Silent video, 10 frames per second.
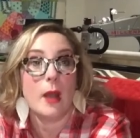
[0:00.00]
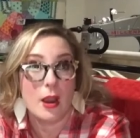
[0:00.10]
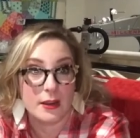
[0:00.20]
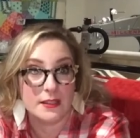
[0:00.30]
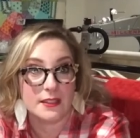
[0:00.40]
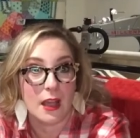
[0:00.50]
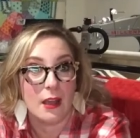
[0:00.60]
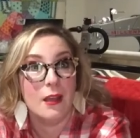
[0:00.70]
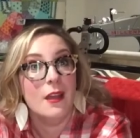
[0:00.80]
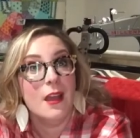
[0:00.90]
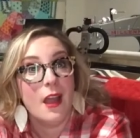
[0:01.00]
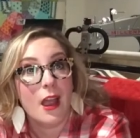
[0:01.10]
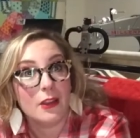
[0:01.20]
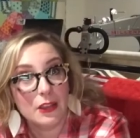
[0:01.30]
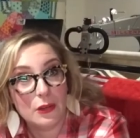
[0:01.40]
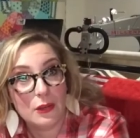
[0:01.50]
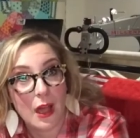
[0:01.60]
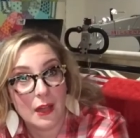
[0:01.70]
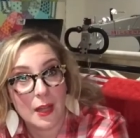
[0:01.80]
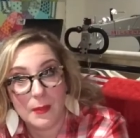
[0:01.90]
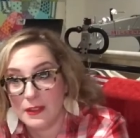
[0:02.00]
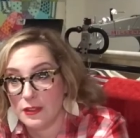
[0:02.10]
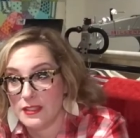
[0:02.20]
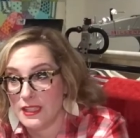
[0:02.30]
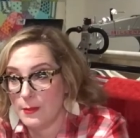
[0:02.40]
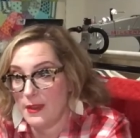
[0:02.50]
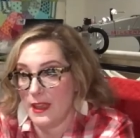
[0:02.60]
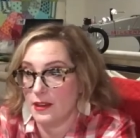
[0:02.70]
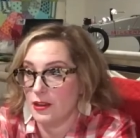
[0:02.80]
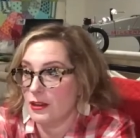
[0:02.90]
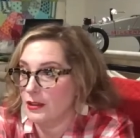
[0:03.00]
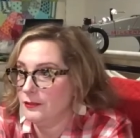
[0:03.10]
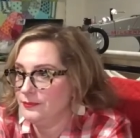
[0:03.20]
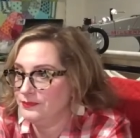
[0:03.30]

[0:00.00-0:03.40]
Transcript: Arkansas. Are you caught up on your sleep yet, girl?